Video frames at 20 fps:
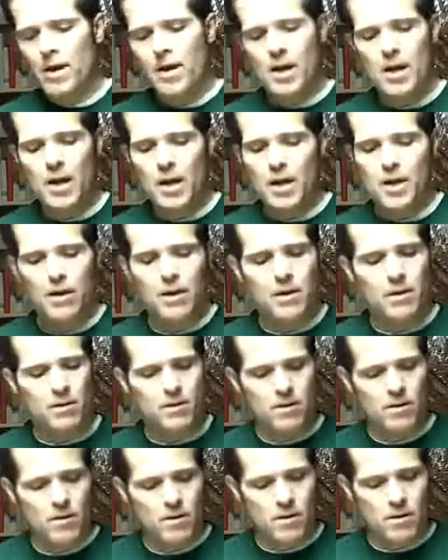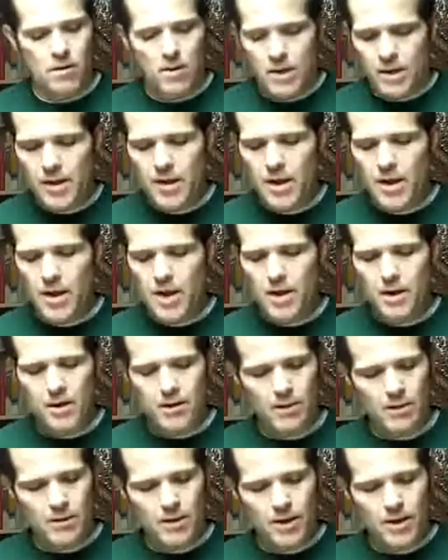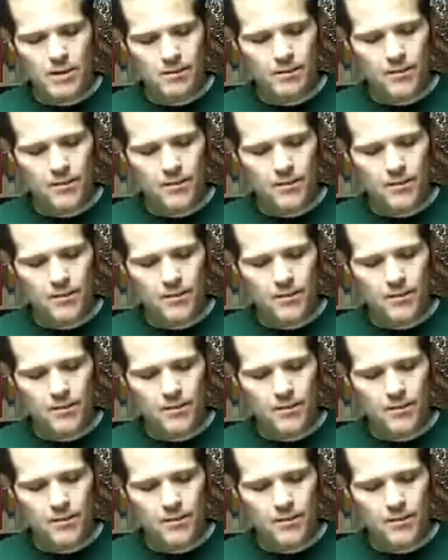And in the end, they